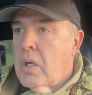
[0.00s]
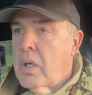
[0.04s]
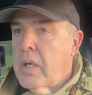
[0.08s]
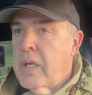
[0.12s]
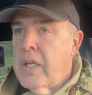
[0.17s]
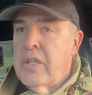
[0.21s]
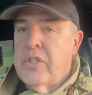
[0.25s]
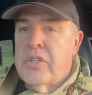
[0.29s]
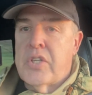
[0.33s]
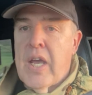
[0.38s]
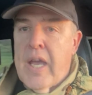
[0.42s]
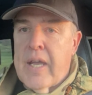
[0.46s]

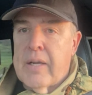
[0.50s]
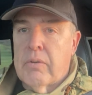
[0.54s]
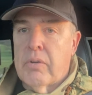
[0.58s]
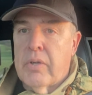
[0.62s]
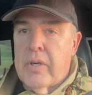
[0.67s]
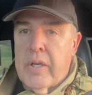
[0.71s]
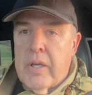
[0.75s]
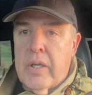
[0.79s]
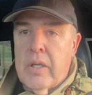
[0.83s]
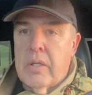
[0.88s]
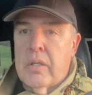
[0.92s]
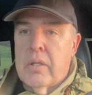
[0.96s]

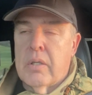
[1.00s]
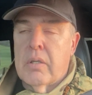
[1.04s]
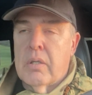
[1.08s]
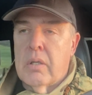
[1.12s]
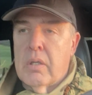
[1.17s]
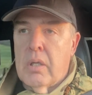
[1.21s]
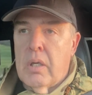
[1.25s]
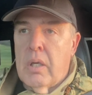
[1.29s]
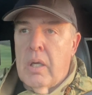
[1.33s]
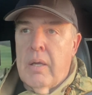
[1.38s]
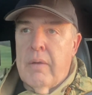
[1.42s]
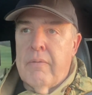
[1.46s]
integrity.
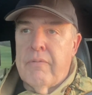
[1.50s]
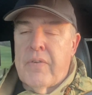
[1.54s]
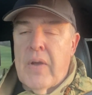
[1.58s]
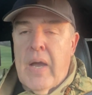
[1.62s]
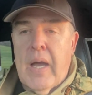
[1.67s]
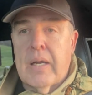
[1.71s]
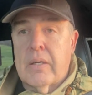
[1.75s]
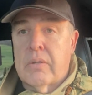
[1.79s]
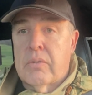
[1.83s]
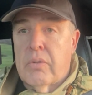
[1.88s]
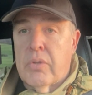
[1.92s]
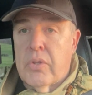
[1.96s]
In
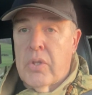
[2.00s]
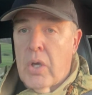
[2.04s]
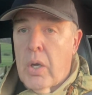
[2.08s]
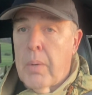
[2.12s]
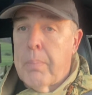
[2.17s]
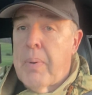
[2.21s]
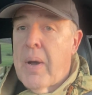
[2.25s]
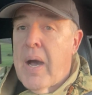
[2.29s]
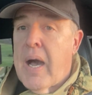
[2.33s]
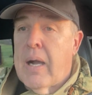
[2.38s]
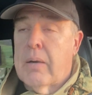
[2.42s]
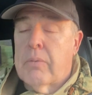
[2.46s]
fact, the
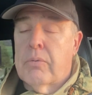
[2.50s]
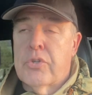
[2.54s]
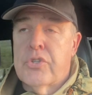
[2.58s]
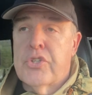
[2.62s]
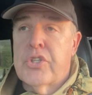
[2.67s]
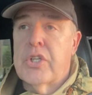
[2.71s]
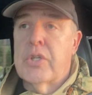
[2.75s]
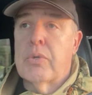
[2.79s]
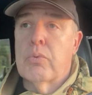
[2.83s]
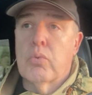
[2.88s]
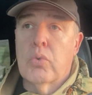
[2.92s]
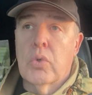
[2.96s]

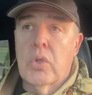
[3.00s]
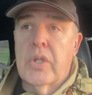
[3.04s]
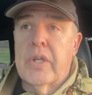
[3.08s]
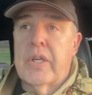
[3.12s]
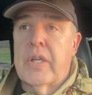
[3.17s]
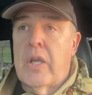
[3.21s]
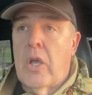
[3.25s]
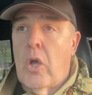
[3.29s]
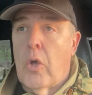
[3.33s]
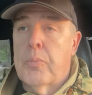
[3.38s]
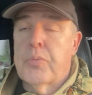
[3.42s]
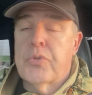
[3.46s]
hypocrisy really
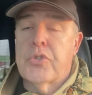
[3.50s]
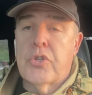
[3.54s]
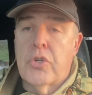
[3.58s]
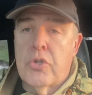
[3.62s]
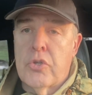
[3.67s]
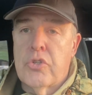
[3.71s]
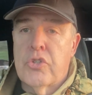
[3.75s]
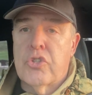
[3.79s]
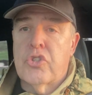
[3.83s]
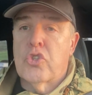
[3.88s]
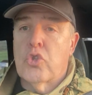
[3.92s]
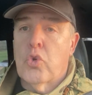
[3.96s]
helps to
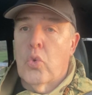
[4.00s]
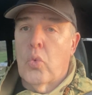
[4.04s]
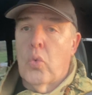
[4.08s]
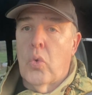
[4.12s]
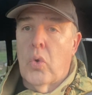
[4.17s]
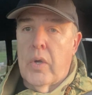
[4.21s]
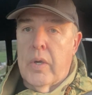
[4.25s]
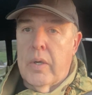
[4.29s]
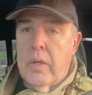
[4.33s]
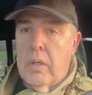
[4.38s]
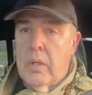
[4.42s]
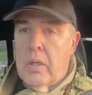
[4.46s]

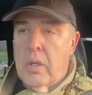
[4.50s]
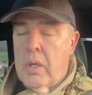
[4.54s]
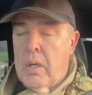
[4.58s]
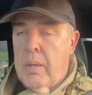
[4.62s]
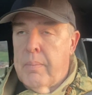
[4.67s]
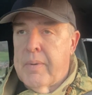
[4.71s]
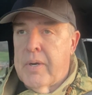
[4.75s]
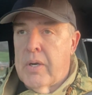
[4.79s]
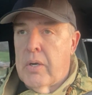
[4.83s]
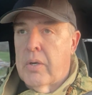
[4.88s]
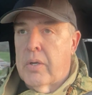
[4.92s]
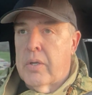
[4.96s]
destroy
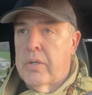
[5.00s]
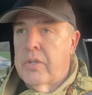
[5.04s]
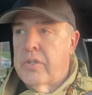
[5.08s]
American